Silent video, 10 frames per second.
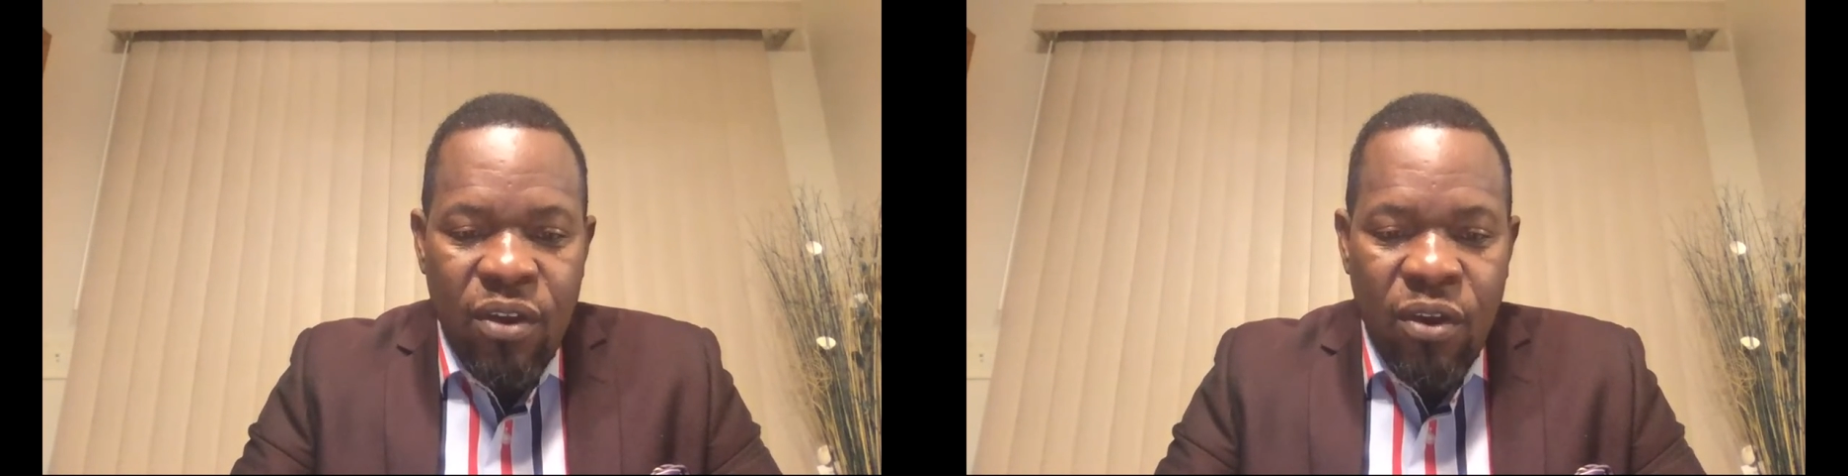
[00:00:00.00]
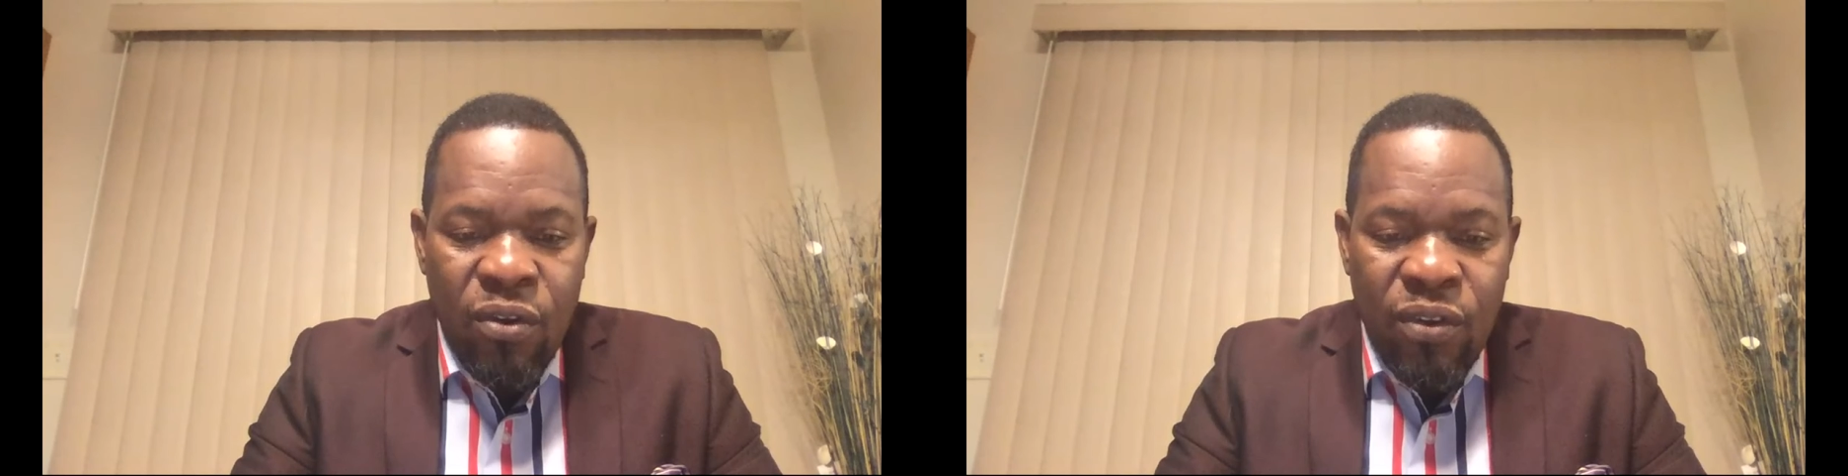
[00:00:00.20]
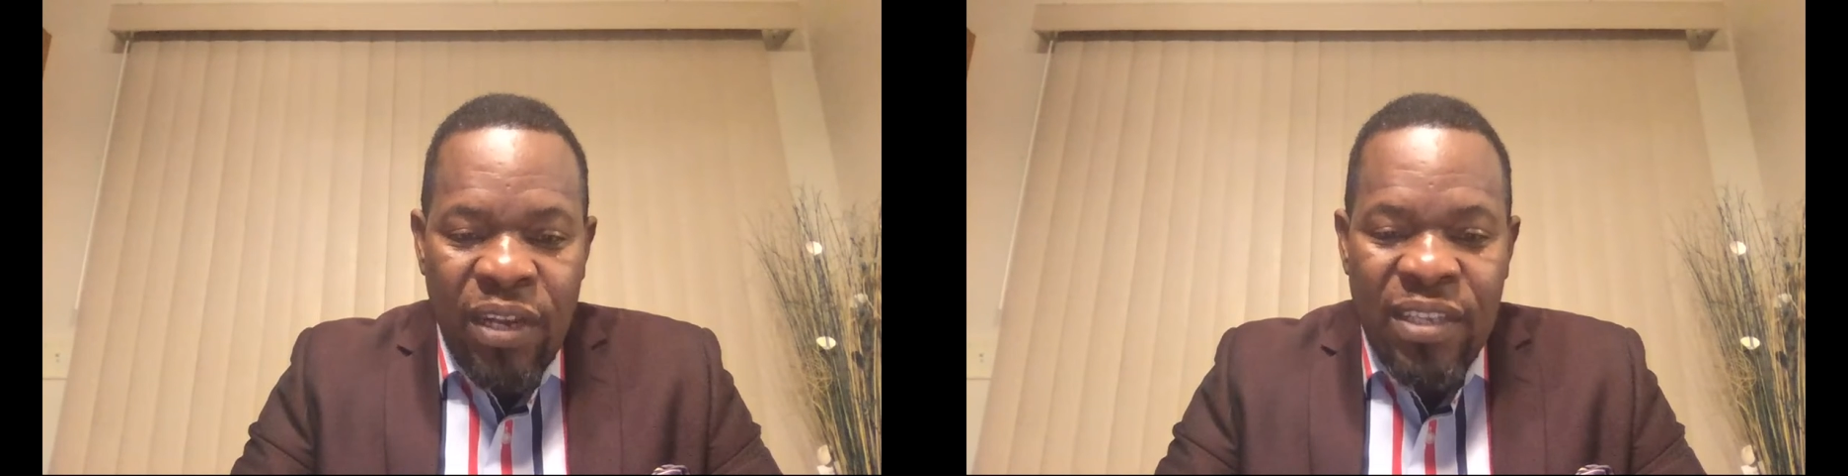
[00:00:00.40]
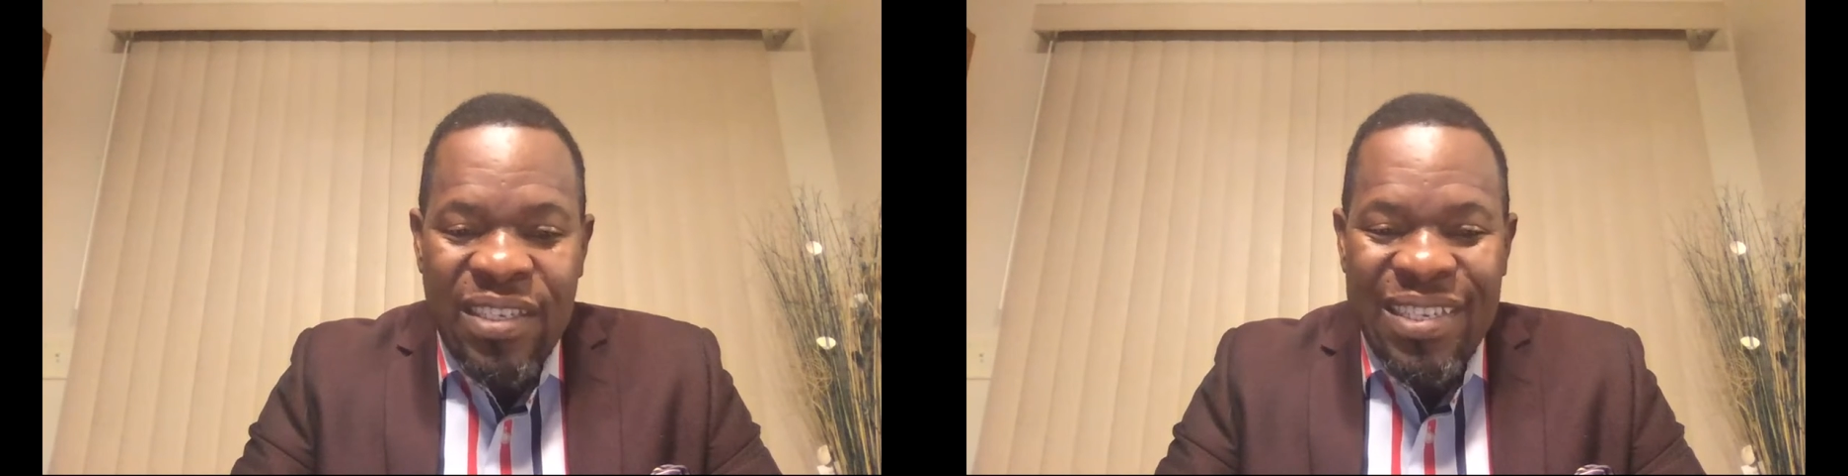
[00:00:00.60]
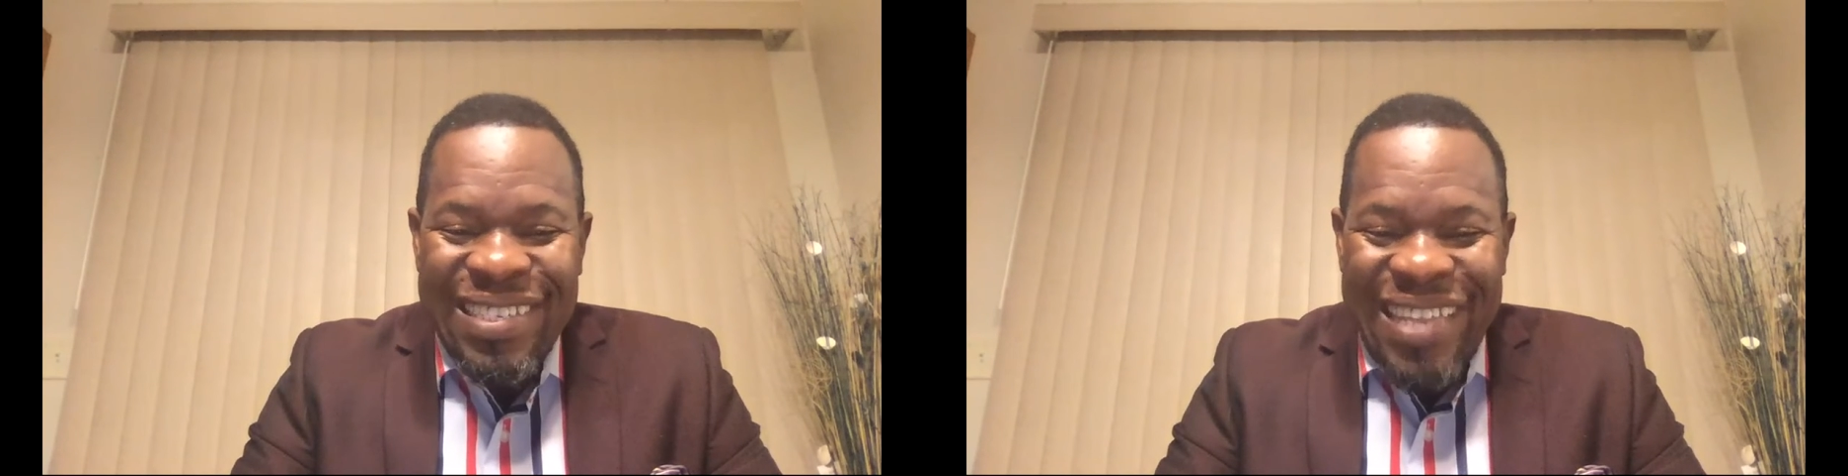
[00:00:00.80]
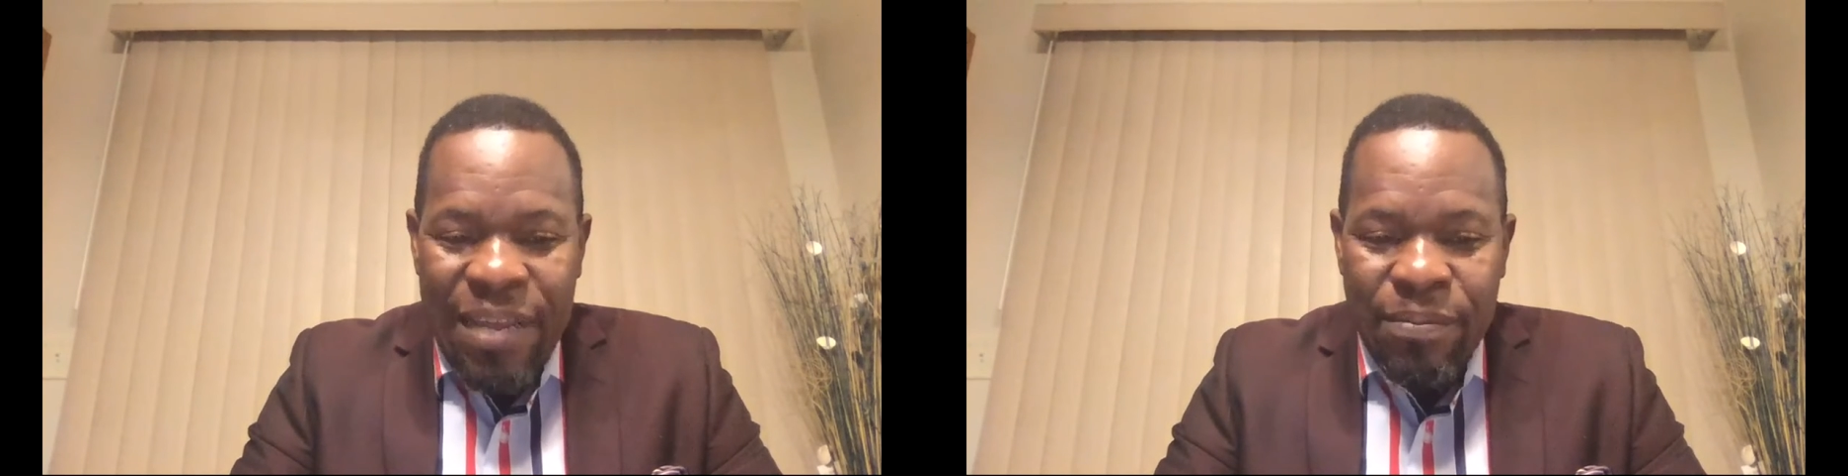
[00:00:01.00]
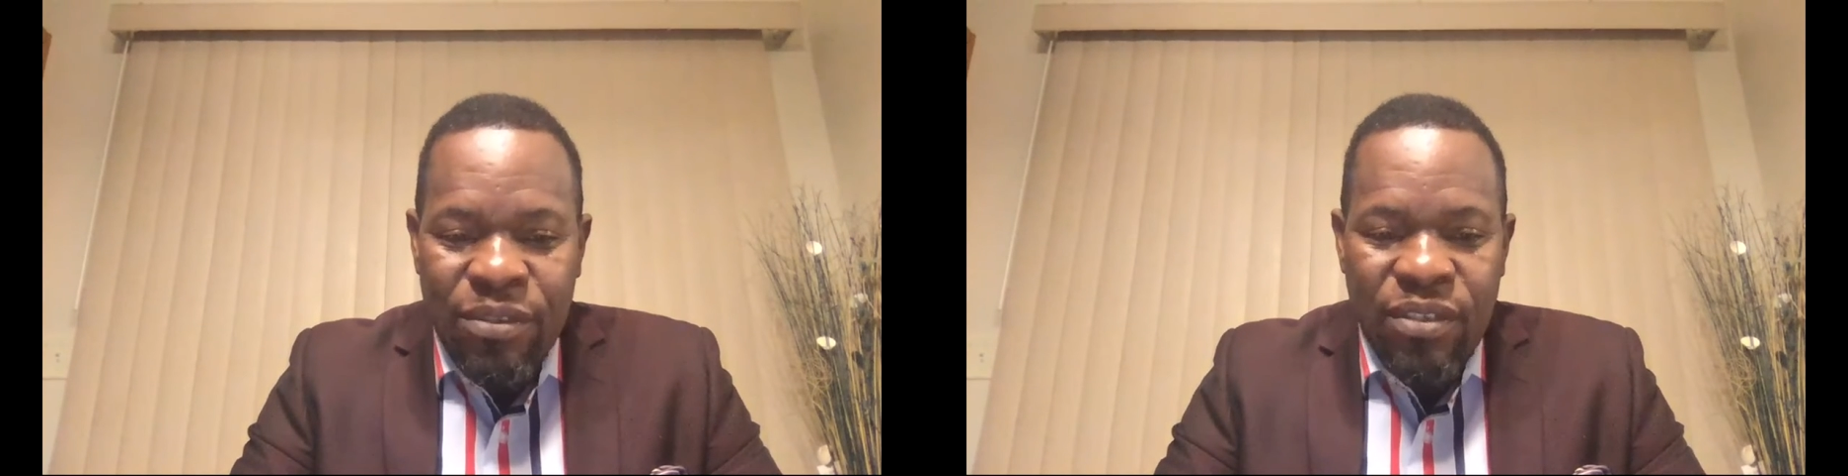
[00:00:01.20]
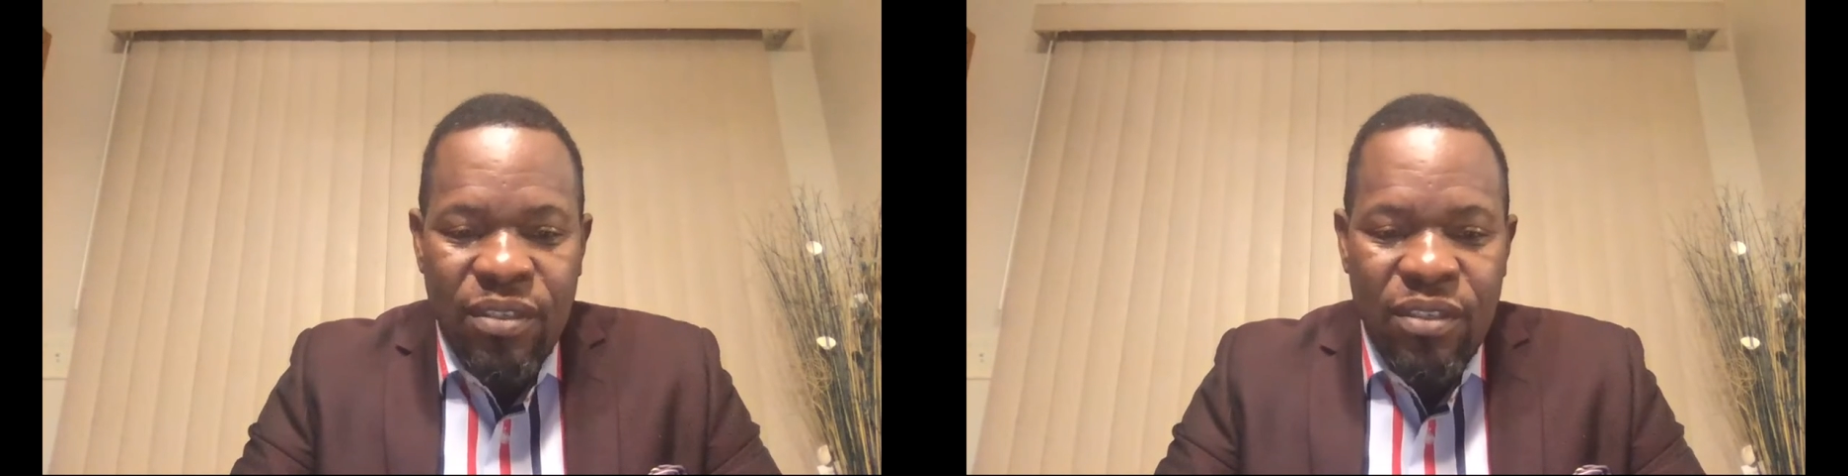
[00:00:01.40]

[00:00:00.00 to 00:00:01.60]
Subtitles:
unrealistic terms,